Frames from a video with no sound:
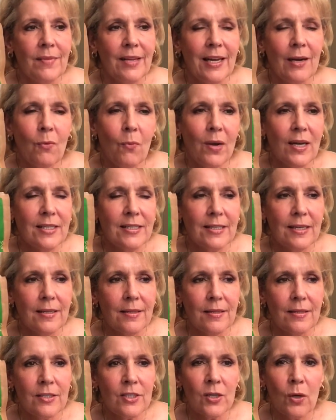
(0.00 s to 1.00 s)

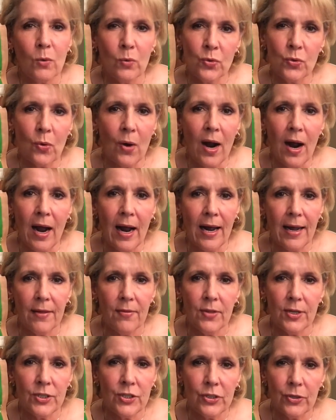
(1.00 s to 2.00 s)
wasn't so dry
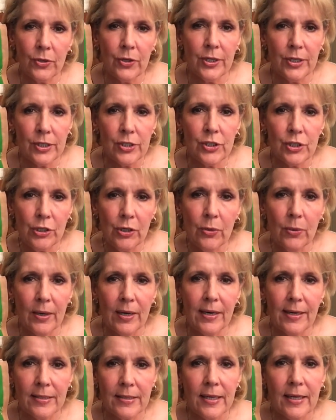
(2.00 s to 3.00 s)
that you couldn't chew
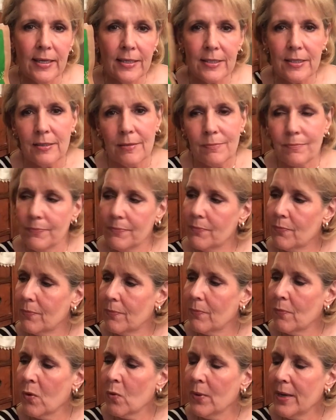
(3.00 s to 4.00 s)
it. It's
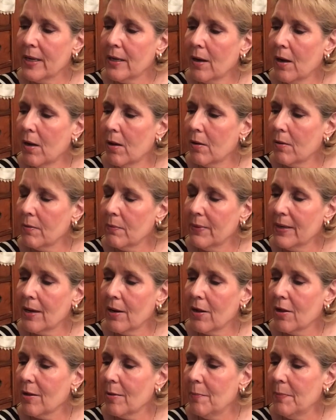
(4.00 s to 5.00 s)
what we call
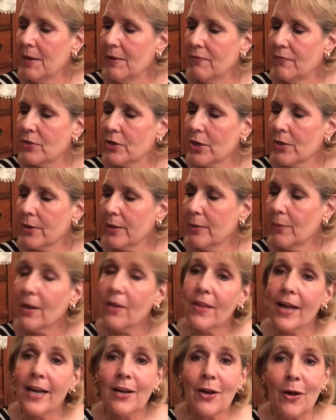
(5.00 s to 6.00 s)
it beef jerky. Well,
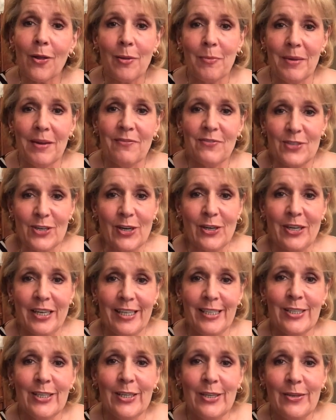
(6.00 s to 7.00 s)
they call it beef
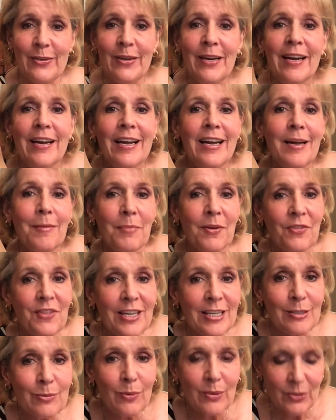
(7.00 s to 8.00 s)
jerky too, but
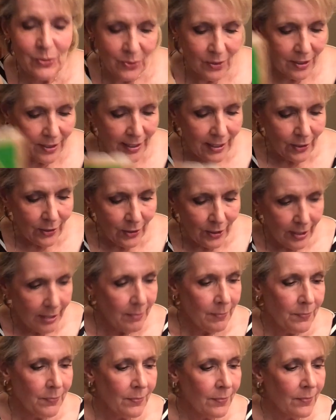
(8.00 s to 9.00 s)
this was really
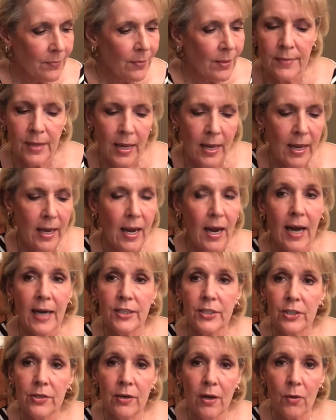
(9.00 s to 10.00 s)
good. I
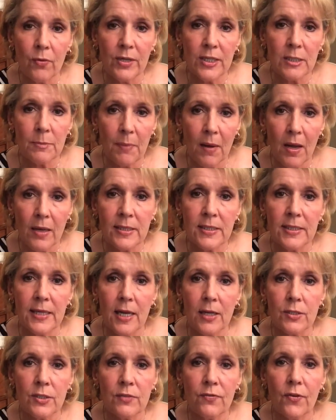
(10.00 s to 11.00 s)
do know this box
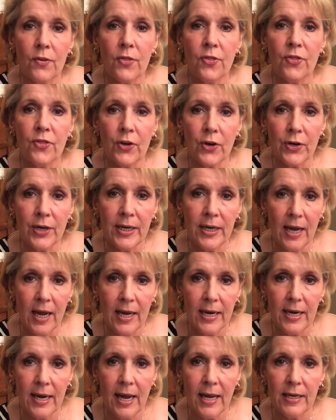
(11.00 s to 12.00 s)
sells for
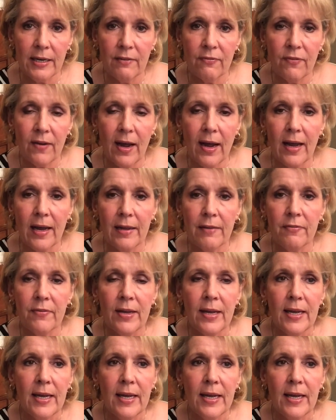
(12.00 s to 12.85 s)
$39.95,